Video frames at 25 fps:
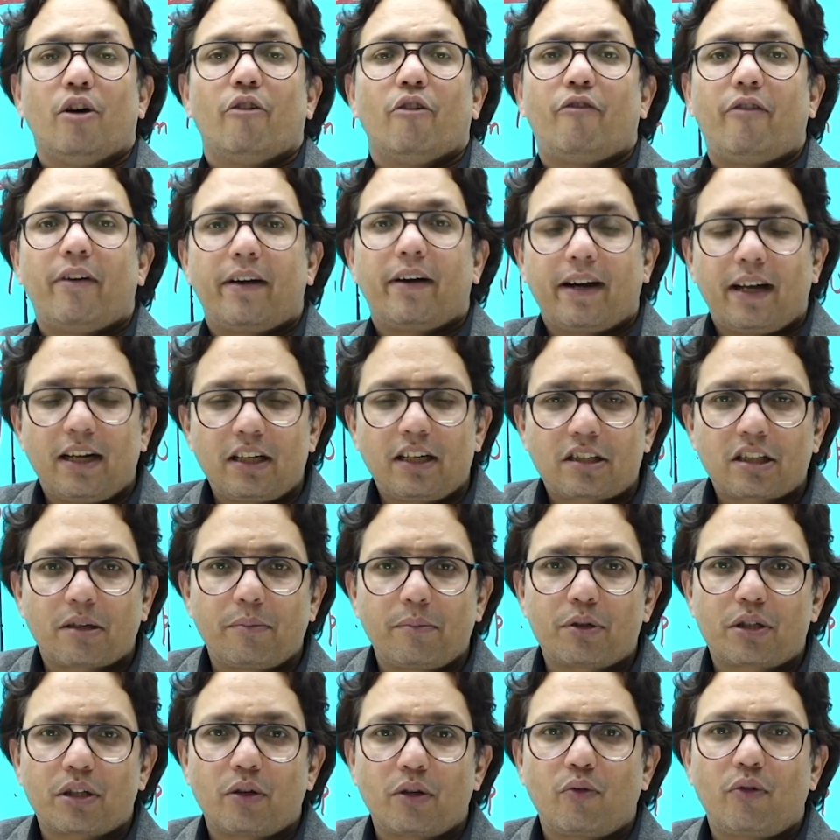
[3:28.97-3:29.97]
Finance
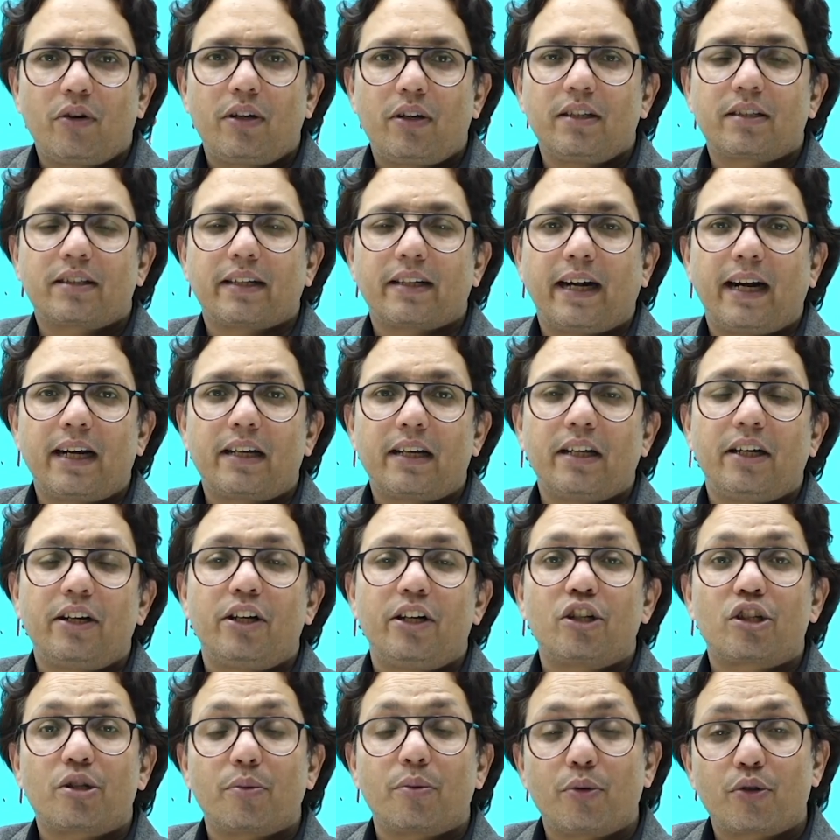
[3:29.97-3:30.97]
Commission would decide the
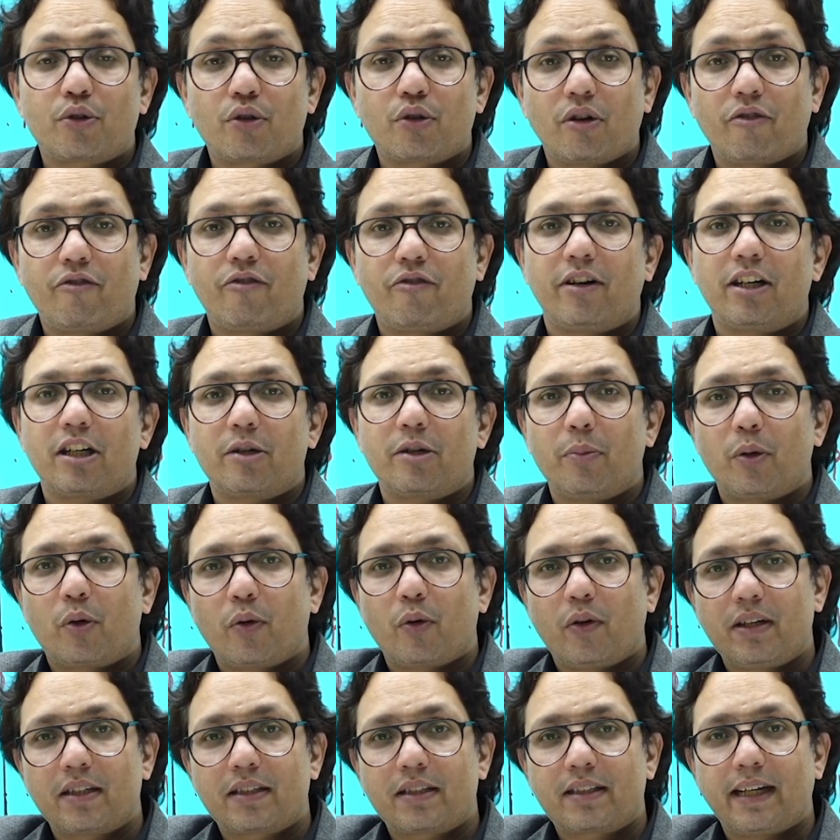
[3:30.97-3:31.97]
distribution of funds
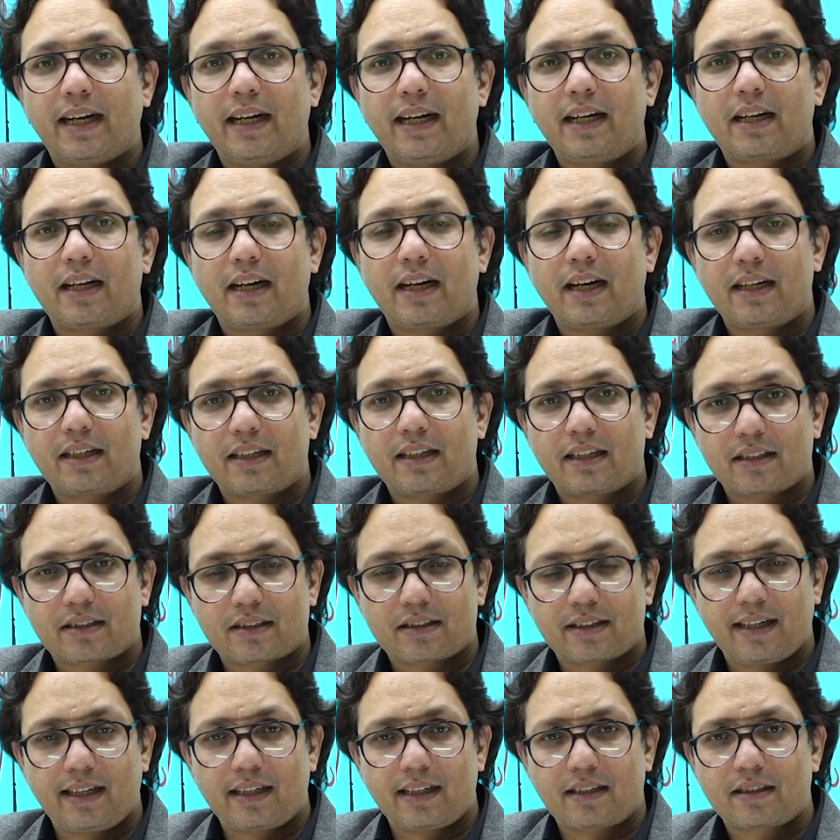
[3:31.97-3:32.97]
between center and the
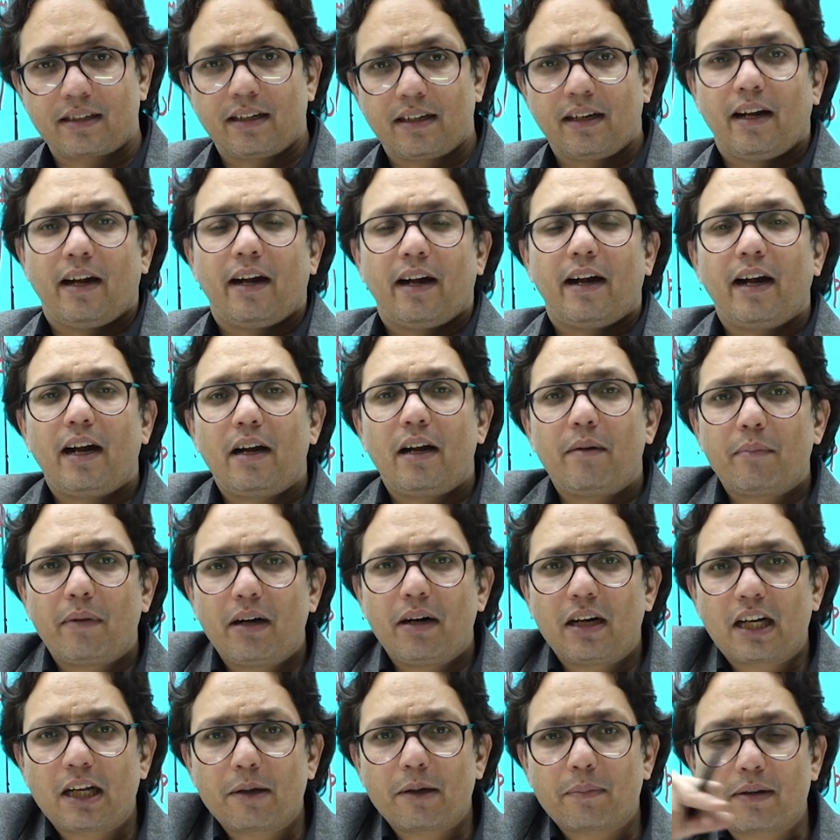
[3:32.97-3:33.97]
states and
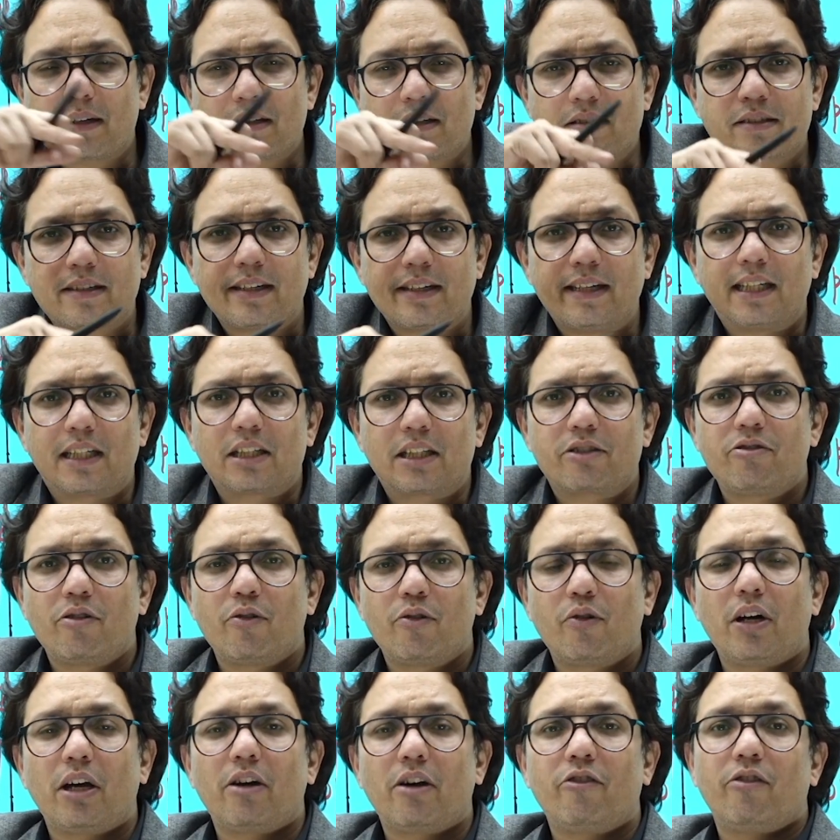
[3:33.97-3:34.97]
multiple states. We
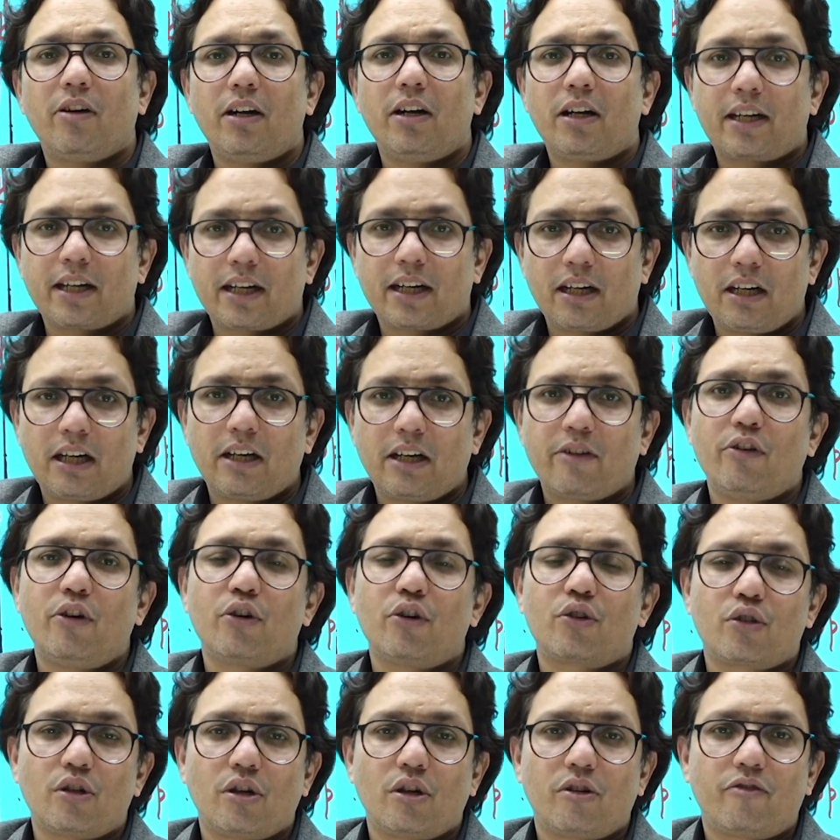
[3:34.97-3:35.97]
would have vertical
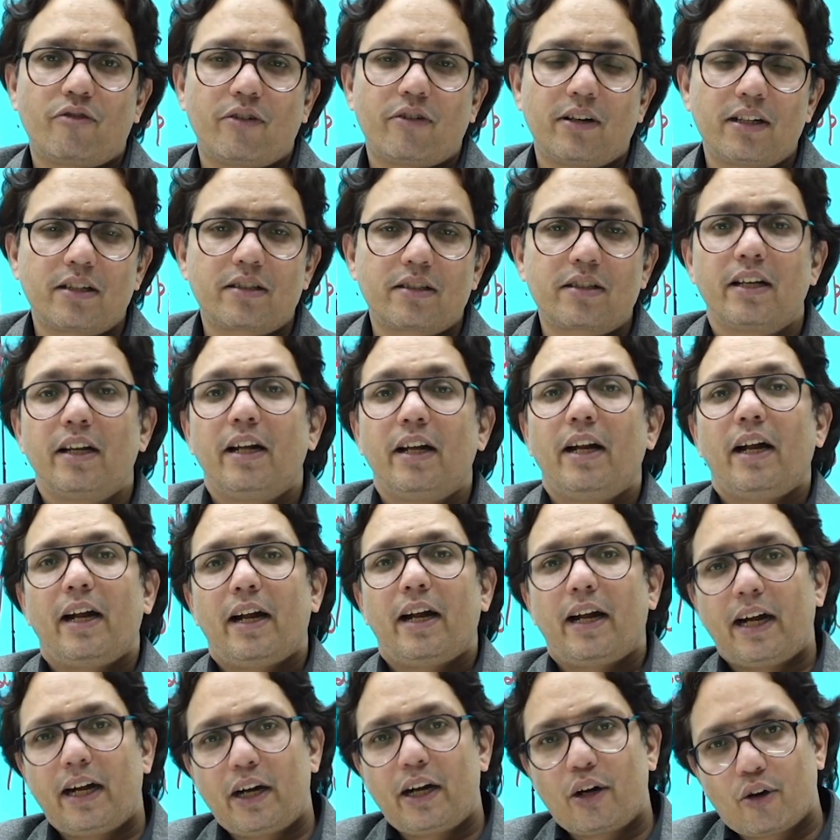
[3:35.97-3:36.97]
devolution of funds
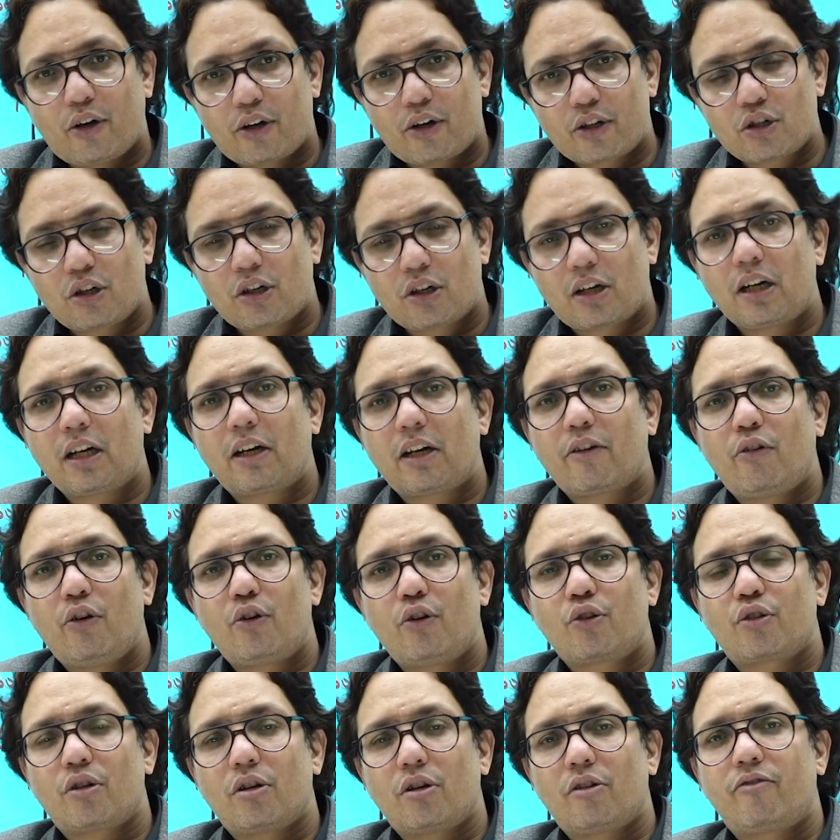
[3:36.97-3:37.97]
and horizontal
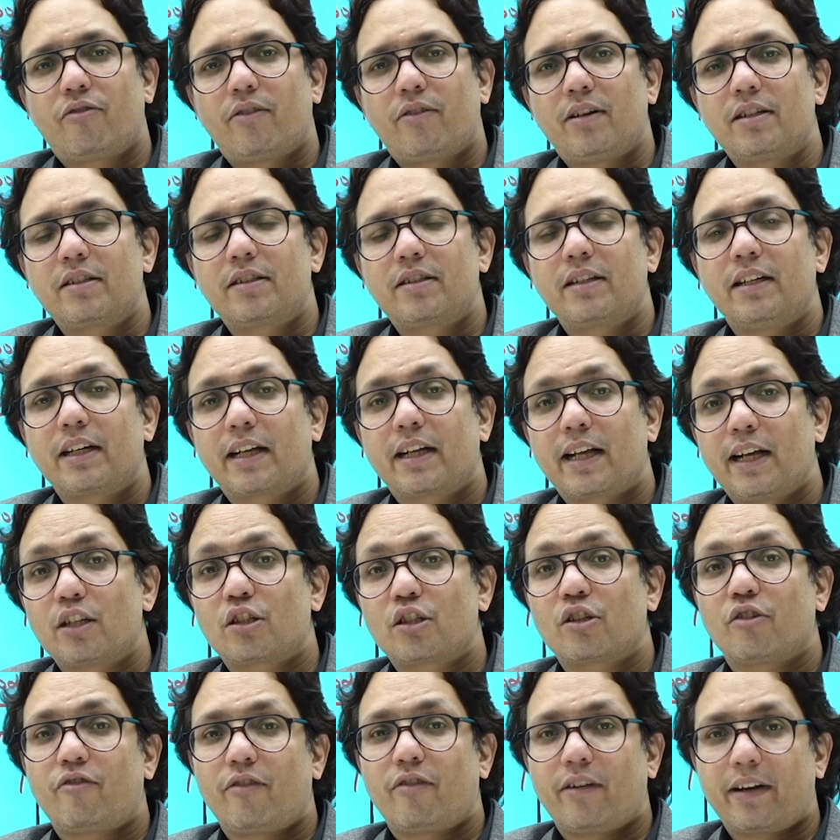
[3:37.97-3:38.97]
devolution of funds in case
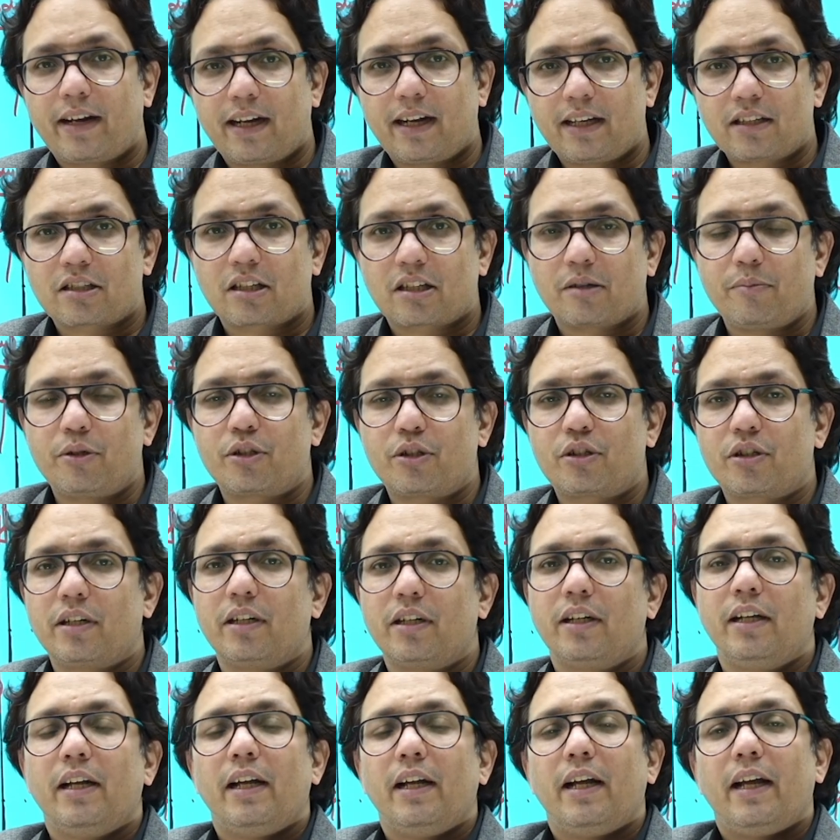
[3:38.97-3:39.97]
of Finance Commission.